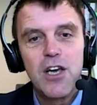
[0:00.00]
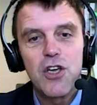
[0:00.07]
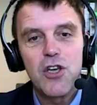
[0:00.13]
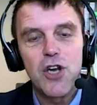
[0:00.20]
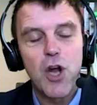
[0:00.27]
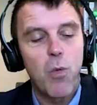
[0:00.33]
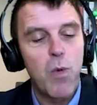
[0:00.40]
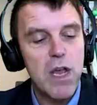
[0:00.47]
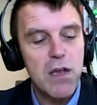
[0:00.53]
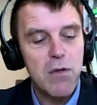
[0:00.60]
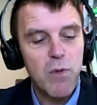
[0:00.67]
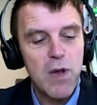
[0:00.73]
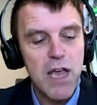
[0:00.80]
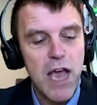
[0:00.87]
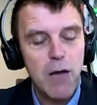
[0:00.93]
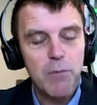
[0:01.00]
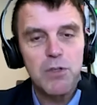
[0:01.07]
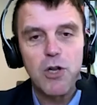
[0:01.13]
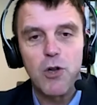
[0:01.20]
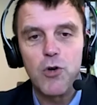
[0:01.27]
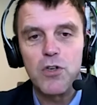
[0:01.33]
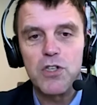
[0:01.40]
You know, we helped
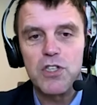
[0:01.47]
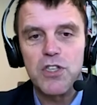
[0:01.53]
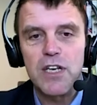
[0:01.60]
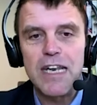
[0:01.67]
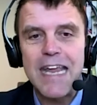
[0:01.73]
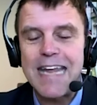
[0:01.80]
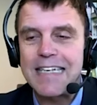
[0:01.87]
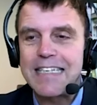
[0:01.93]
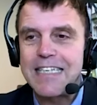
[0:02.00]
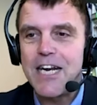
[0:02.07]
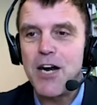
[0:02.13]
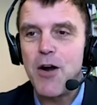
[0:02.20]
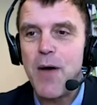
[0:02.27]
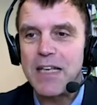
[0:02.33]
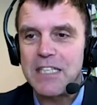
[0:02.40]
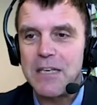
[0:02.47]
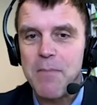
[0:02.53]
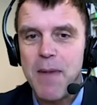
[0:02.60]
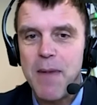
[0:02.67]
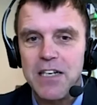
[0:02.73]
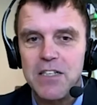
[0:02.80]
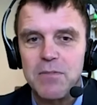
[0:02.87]
launch the Net Zero Asset
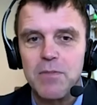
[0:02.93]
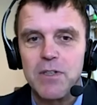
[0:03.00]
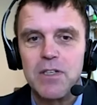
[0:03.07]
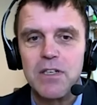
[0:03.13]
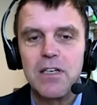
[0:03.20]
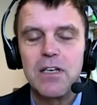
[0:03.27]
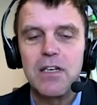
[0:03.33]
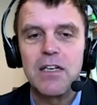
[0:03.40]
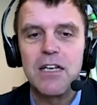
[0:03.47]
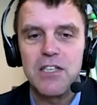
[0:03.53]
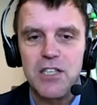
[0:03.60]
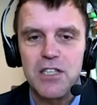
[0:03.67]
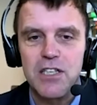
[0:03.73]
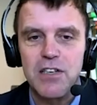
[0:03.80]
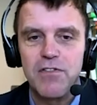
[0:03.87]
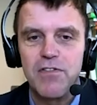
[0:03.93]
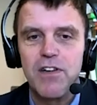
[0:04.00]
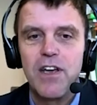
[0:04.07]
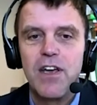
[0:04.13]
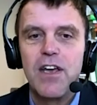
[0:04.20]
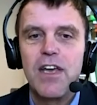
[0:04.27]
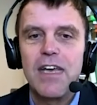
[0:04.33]
Management Initiative
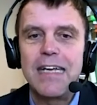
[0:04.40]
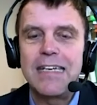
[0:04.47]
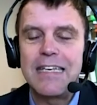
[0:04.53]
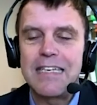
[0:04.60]
in